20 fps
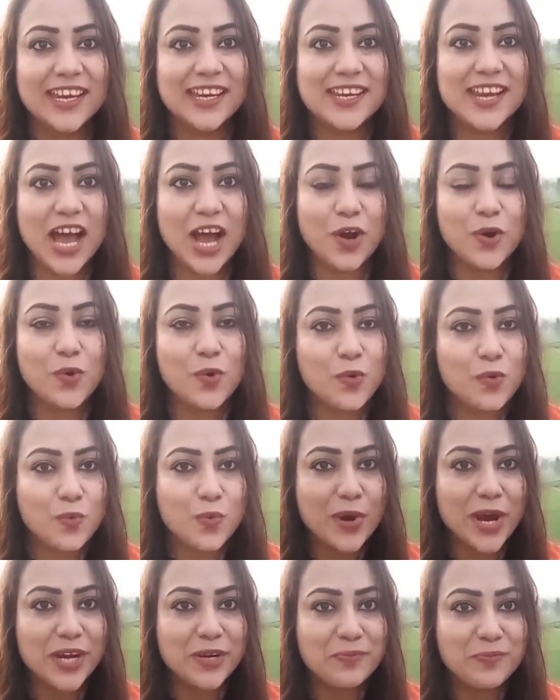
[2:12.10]
Now,
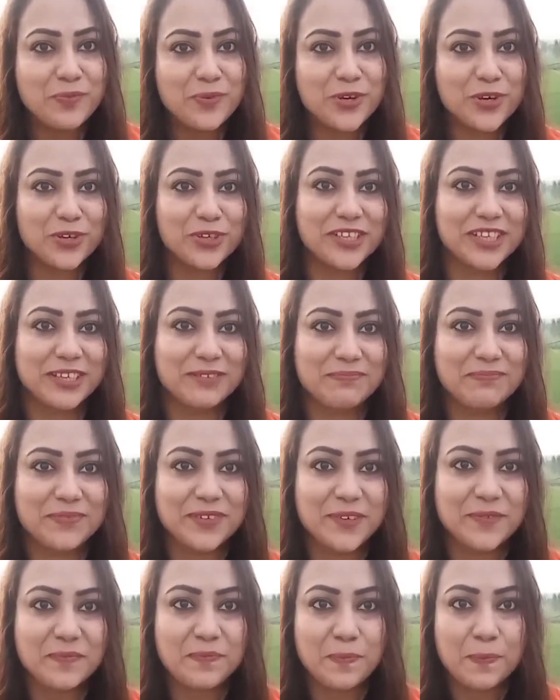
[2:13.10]
one pro tip.
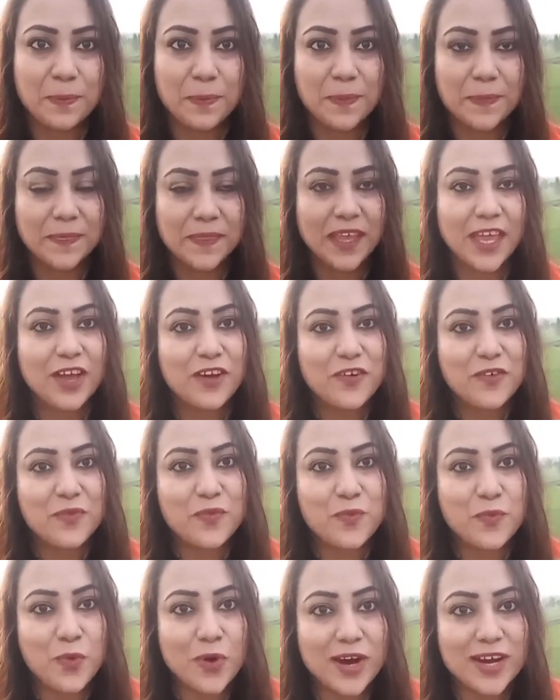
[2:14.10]

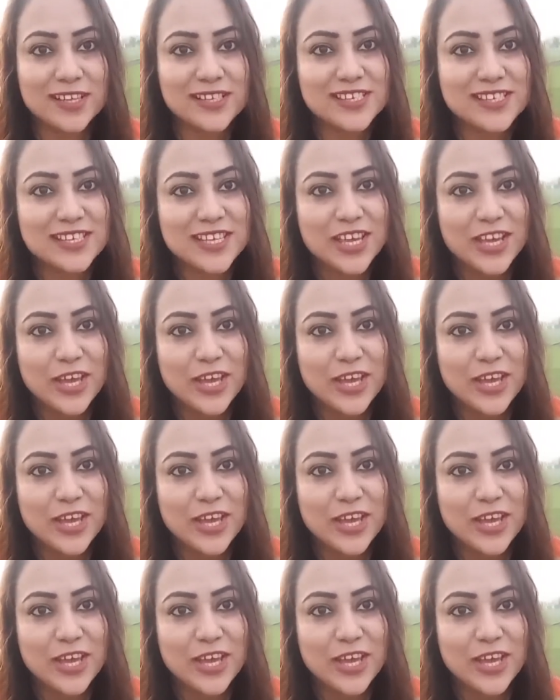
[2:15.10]
Once